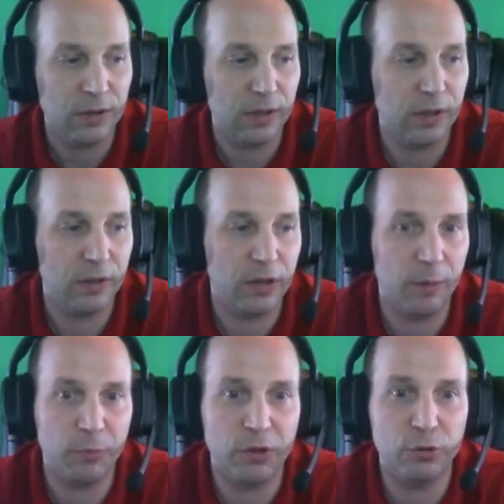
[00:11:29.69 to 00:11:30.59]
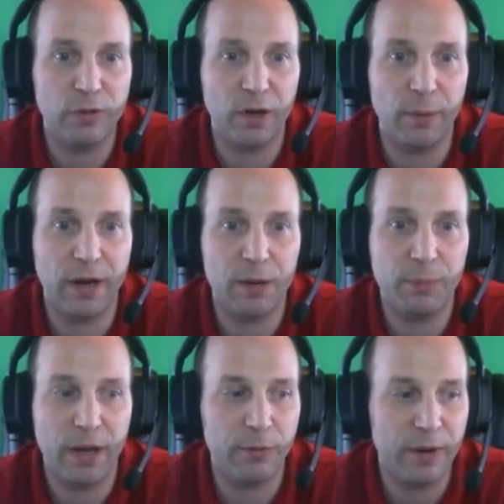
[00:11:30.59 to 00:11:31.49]
And I'm gonna do that on my
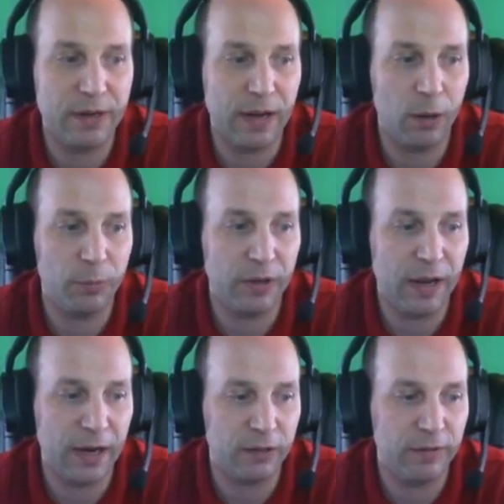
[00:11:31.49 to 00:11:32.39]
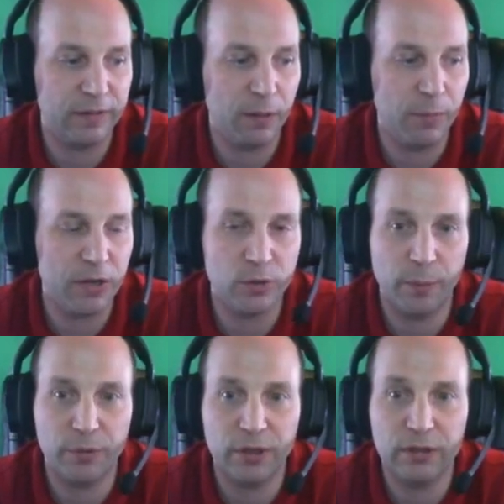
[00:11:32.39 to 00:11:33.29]
iPad right now. I'm gonna activate that menu and I'm
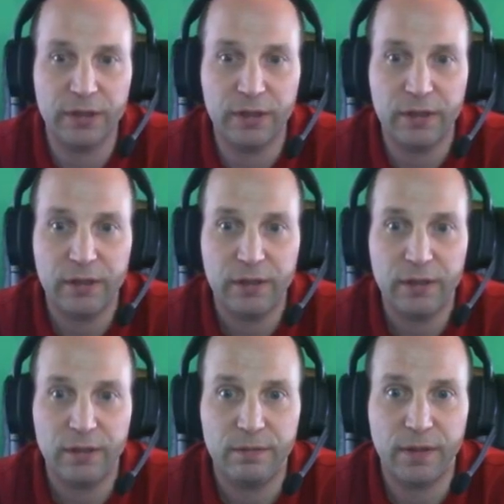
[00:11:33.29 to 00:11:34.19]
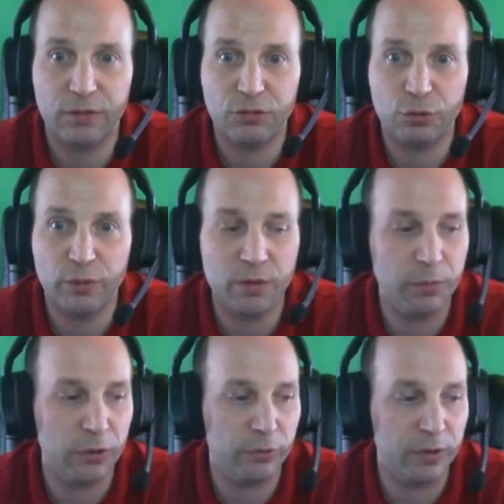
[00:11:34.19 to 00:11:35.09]
gonna click that screen
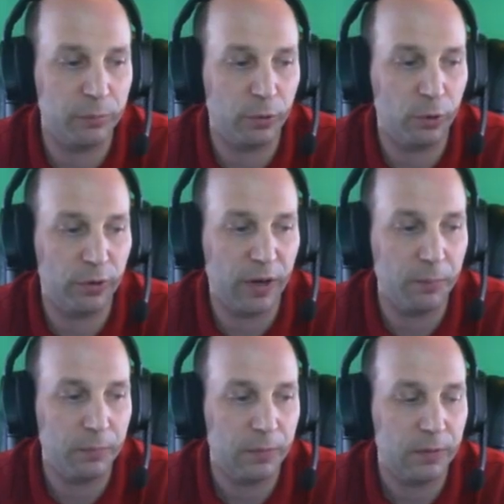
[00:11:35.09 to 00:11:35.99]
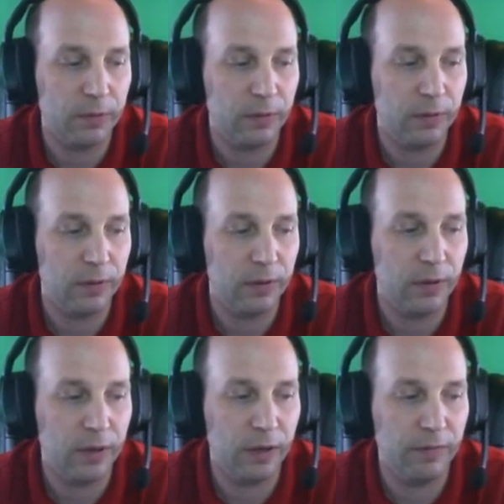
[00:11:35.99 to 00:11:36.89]
mirroring program
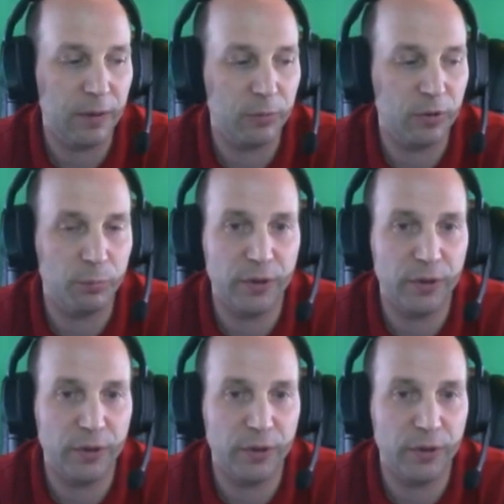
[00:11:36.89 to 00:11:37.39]
and then I'm going to bring